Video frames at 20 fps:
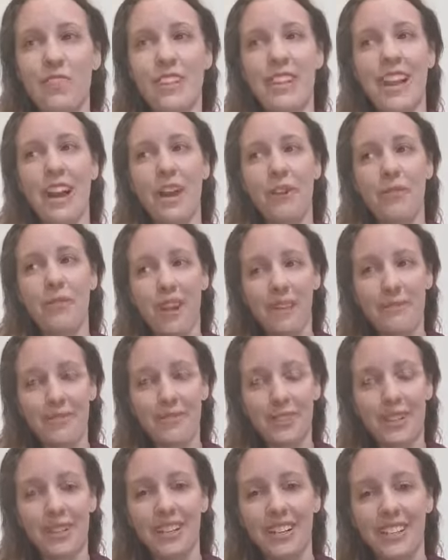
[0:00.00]

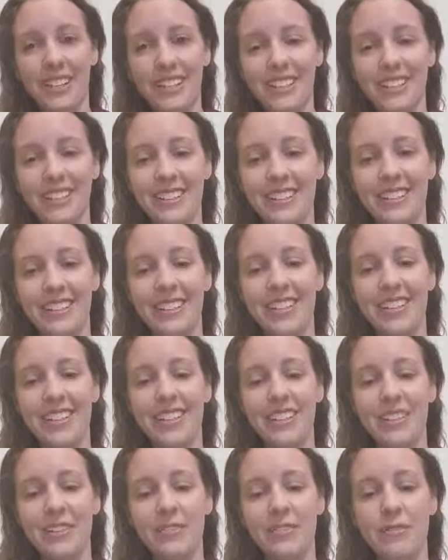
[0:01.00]
However,
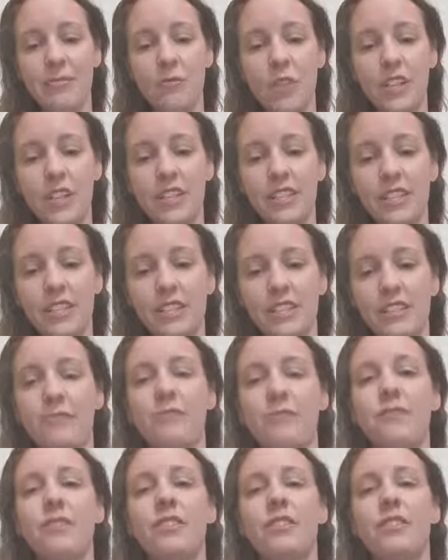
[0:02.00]
once the
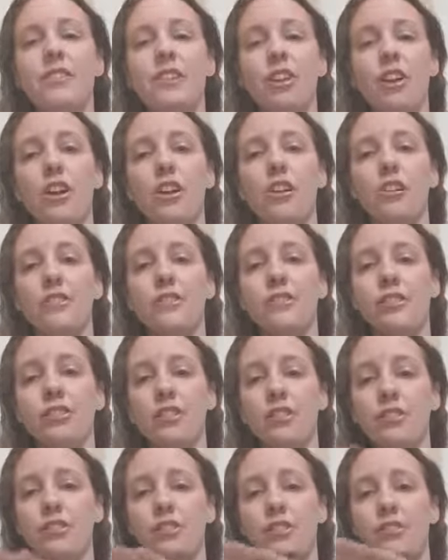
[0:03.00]
curve
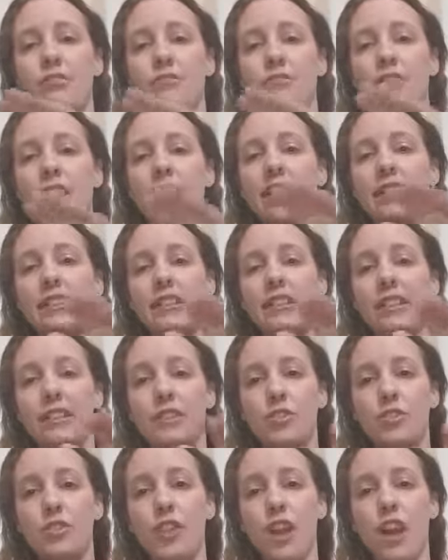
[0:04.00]
starts to flatten
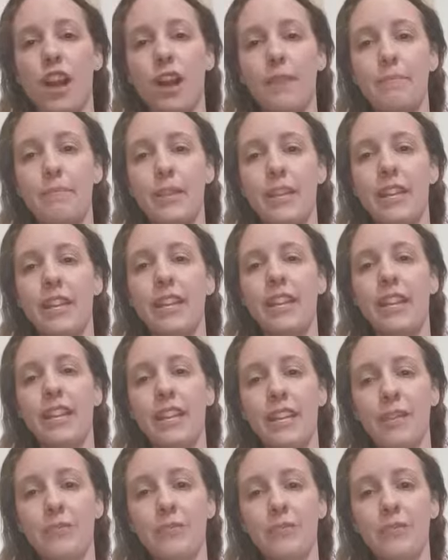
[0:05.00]
and drop,
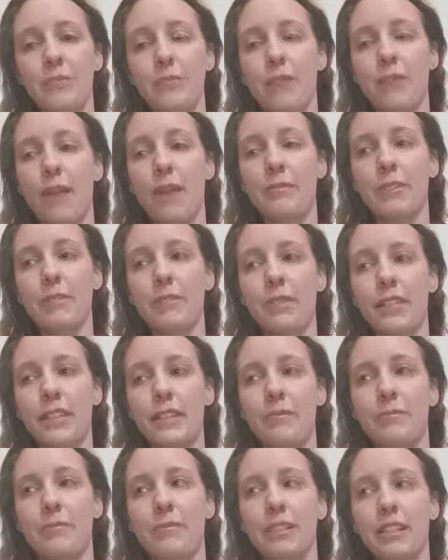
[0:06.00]
it will probably be
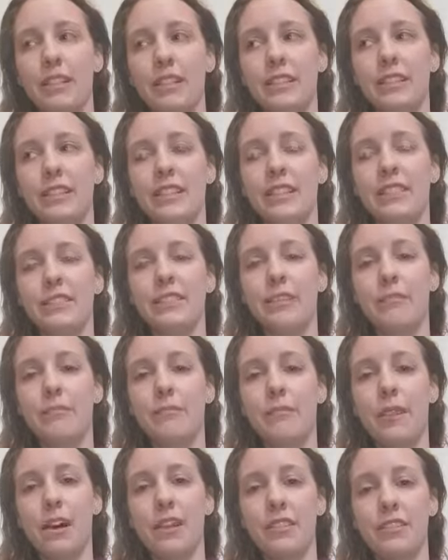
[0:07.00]
at least a
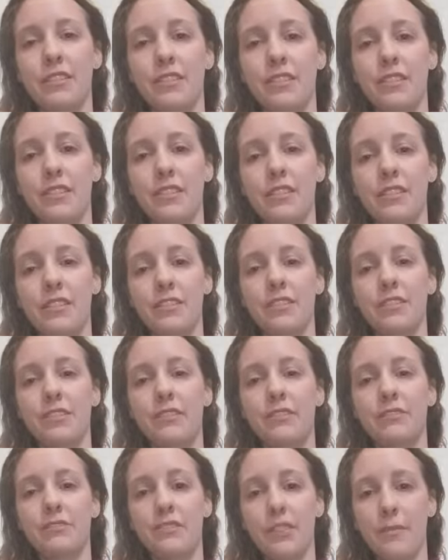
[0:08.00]
month
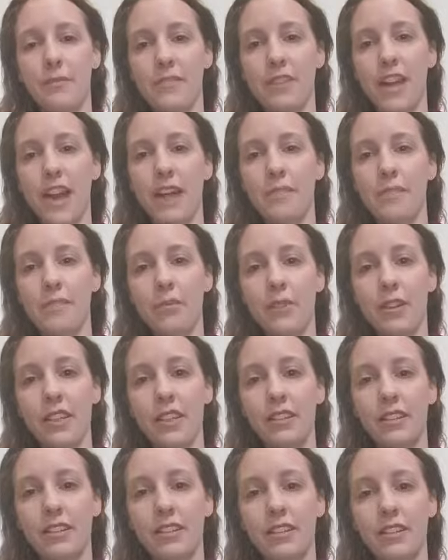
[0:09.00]
from that
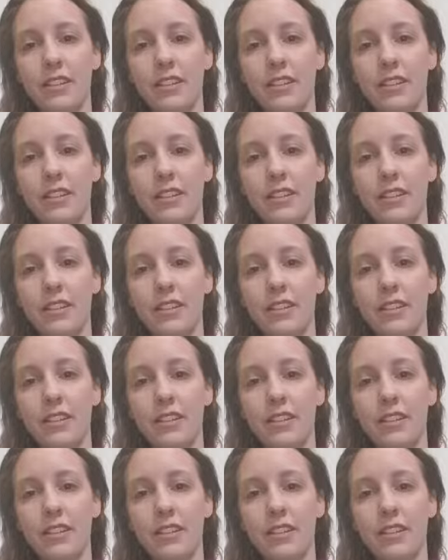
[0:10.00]
point.